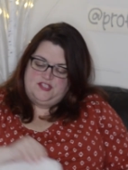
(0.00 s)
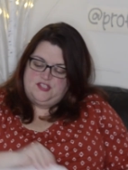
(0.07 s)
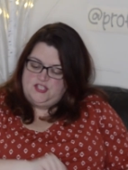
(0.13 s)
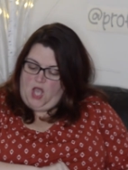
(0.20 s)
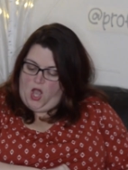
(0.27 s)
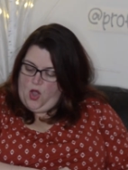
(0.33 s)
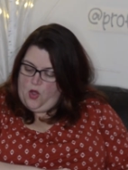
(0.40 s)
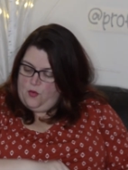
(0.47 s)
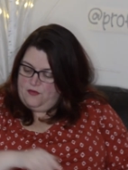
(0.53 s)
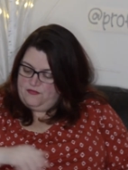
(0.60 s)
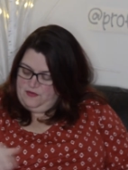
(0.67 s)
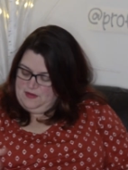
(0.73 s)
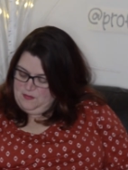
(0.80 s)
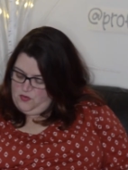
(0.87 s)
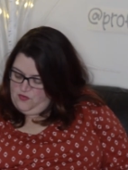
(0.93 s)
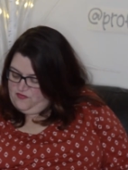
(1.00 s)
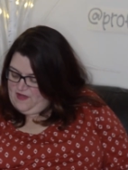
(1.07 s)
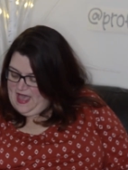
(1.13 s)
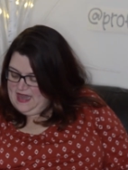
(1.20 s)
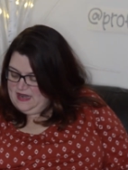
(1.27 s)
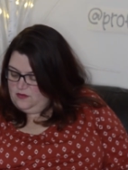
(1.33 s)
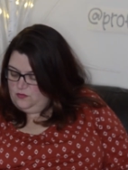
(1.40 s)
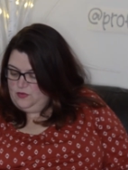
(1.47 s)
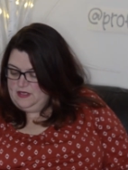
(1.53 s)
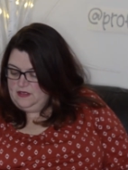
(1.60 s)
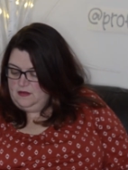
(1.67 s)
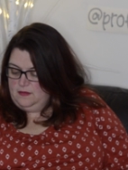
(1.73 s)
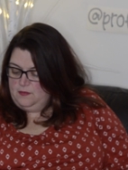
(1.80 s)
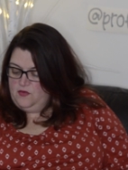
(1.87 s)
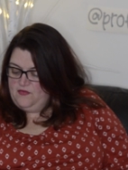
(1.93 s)
So if we move
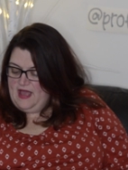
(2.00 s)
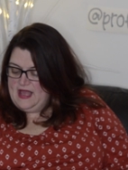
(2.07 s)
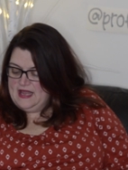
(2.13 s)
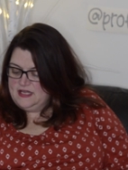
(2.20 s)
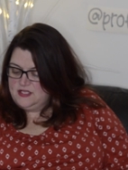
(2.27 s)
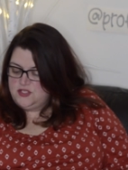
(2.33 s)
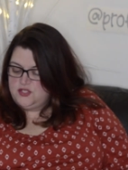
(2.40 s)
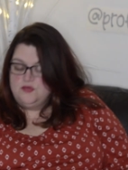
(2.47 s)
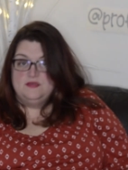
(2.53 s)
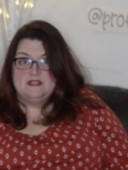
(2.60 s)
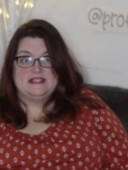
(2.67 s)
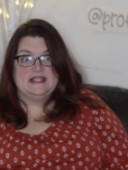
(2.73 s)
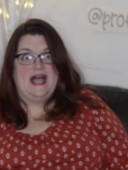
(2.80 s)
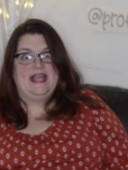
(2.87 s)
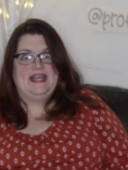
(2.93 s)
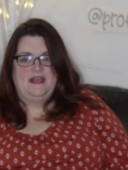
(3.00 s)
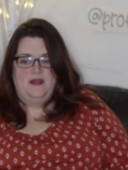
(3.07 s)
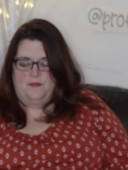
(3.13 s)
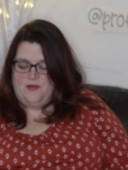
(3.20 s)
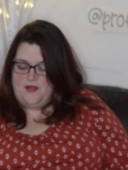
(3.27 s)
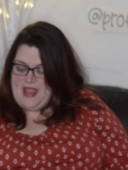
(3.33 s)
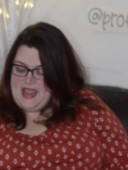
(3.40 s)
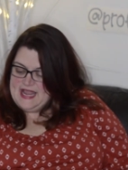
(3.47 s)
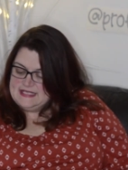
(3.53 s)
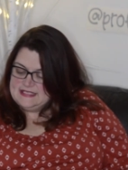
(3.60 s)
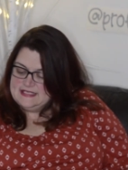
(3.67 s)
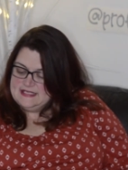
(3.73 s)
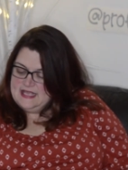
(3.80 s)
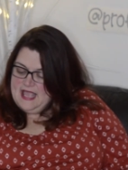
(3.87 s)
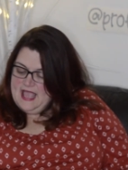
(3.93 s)
on to slide number
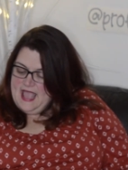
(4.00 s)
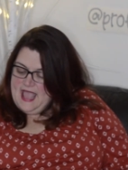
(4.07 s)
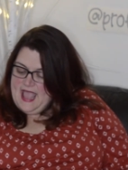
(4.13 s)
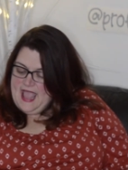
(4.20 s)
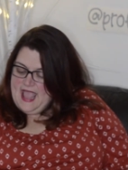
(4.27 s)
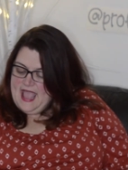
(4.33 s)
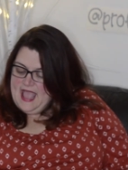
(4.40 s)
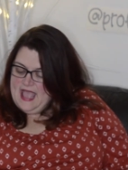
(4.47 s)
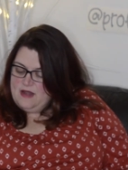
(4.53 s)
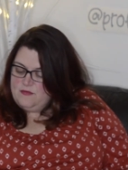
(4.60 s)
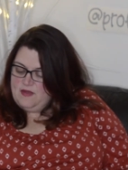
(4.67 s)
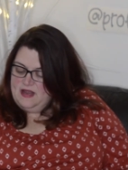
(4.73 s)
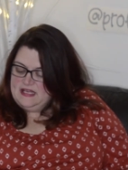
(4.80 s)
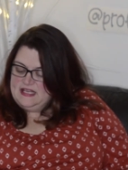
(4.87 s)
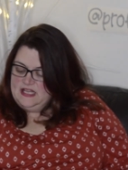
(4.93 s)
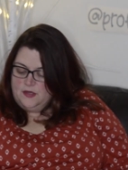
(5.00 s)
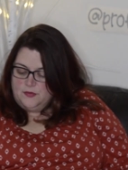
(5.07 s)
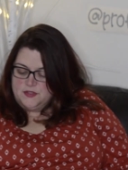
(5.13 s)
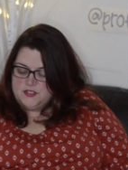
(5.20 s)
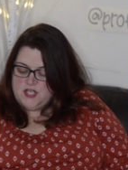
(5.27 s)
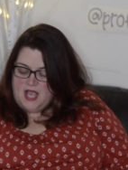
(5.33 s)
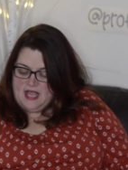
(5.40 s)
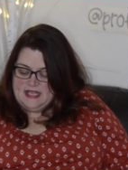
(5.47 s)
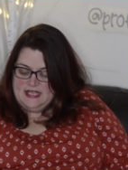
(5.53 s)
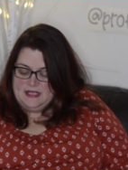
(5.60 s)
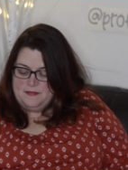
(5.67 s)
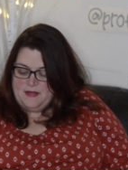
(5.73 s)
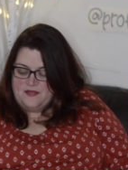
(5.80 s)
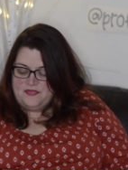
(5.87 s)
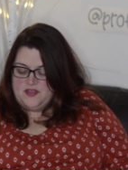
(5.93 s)
8, and right here we're talking
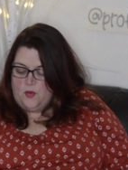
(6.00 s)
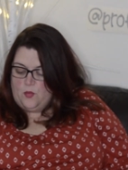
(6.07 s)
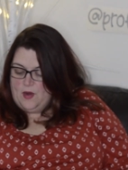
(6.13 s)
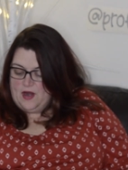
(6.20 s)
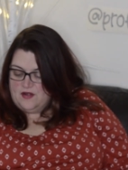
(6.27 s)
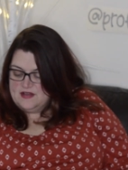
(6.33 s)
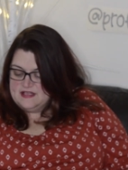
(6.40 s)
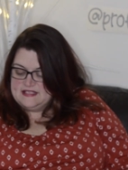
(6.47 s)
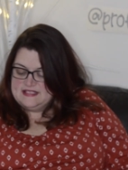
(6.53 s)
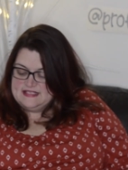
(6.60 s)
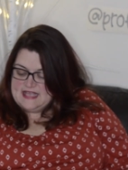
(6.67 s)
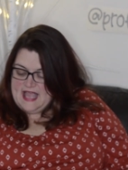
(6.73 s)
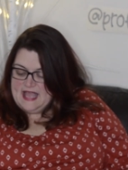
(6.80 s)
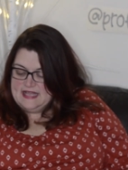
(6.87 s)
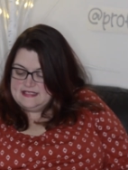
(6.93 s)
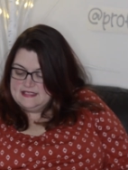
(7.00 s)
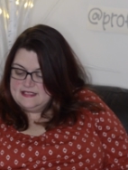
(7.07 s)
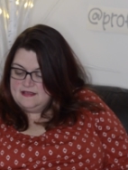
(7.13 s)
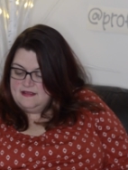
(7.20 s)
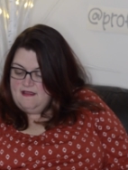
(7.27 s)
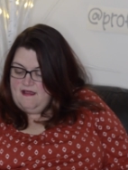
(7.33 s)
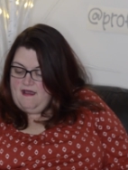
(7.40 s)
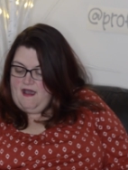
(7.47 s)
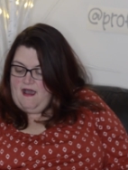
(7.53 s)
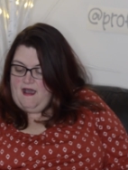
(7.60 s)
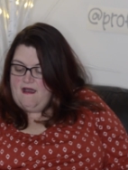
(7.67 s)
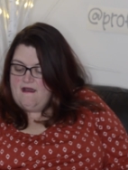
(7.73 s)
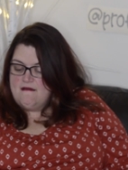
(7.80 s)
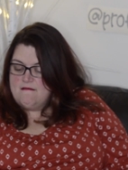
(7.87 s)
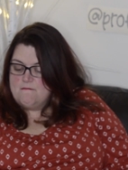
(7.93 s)
about the awareness set
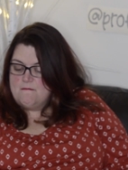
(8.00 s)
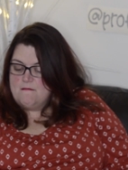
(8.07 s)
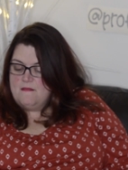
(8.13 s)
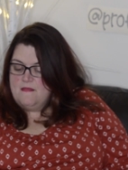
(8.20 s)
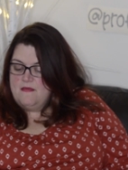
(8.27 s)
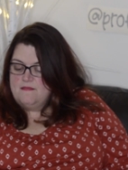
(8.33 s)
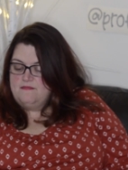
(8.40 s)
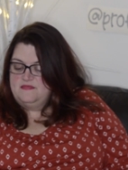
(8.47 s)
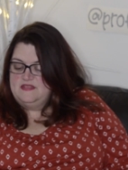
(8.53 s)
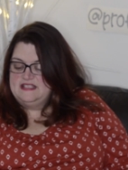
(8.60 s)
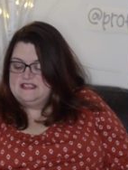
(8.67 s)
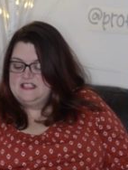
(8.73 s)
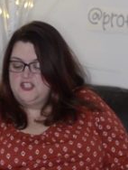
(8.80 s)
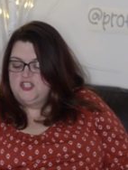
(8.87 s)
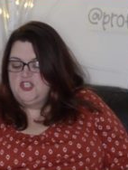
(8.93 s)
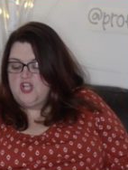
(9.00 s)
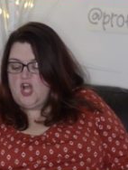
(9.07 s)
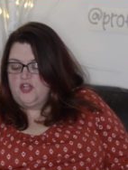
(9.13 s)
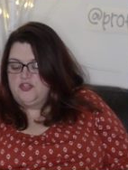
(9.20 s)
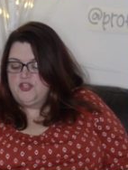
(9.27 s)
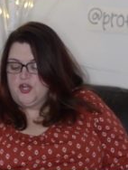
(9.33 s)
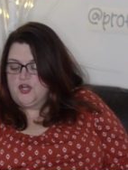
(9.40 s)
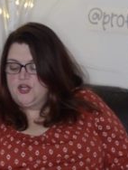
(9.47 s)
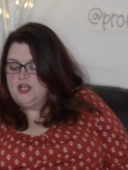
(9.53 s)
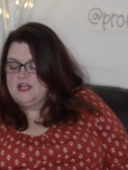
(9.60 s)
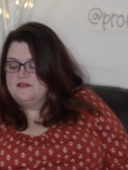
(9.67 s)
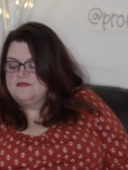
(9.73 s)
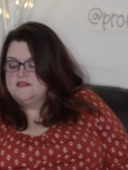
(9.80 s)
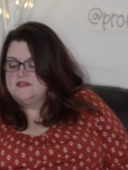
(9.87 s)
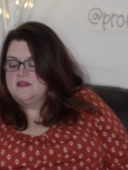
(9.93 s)
decision
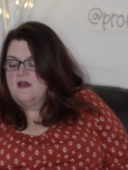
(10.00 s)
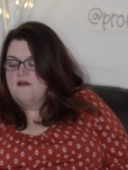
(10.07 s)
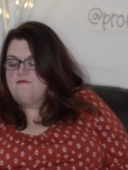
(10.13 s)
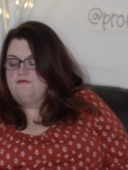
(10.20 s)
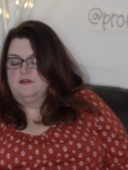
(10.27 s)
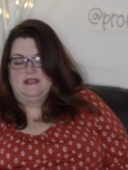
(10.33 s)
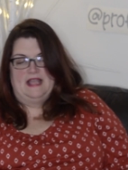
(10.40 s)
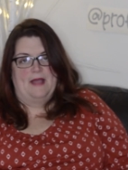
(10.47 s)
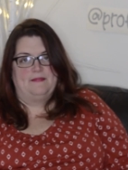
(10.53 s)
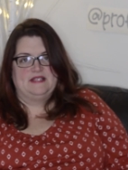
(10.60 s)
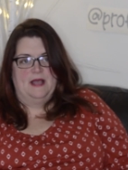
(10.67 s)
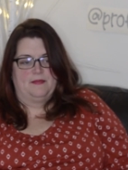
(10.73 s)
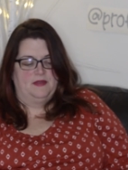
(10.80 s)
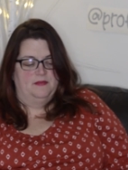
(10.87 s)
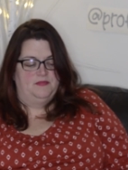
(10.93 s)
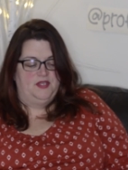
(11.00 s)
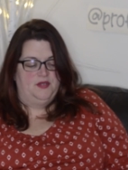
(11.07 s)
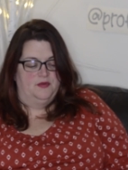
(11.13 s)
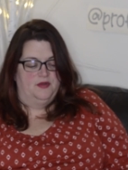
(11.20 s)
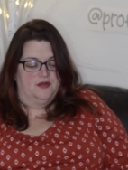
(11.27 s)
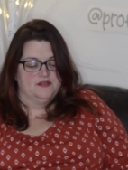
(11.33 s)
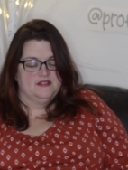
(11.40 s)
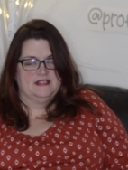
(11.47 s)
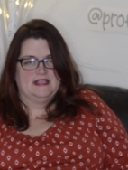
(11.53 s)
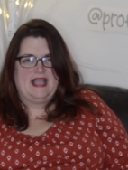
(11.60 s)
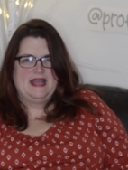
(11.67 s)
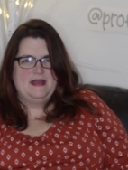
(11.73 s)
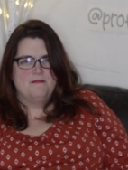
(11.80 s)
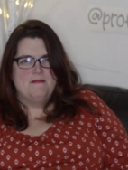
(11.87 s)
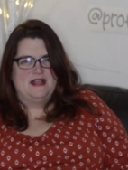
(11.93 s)
alternatives for laptop computers. I
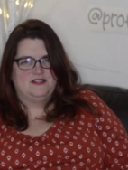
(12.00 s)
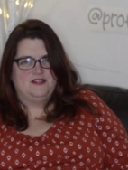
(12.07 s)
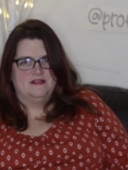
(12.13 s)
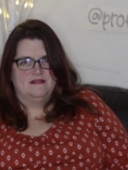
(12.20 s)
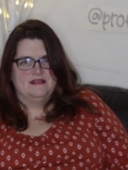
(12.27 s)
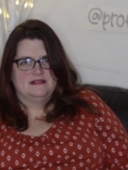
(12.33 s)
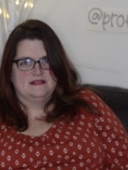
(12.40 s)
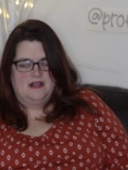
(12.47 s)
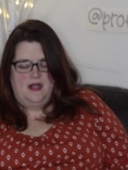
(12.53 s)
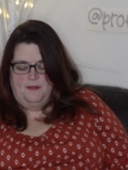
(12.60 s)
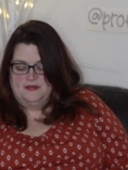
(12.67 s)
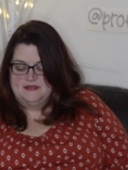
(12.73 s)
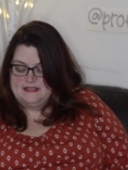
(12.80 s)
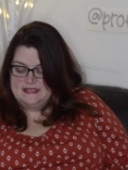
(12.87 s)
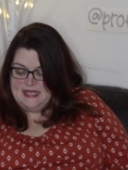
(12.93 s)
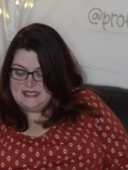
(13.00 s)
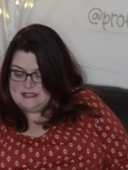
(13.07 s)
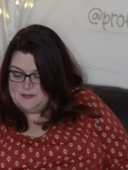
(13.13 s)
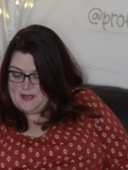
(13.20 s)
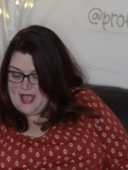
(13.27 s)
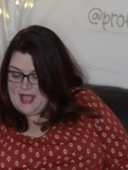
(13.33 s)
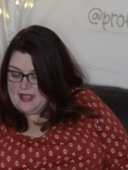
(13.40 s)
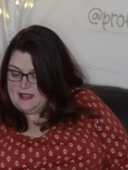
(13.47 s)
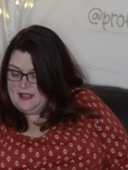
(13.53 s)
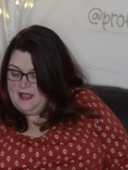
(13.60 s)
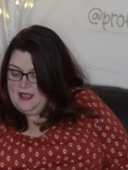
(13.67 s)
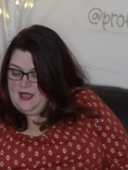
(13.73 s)
kind of mentioned this a couple slides back.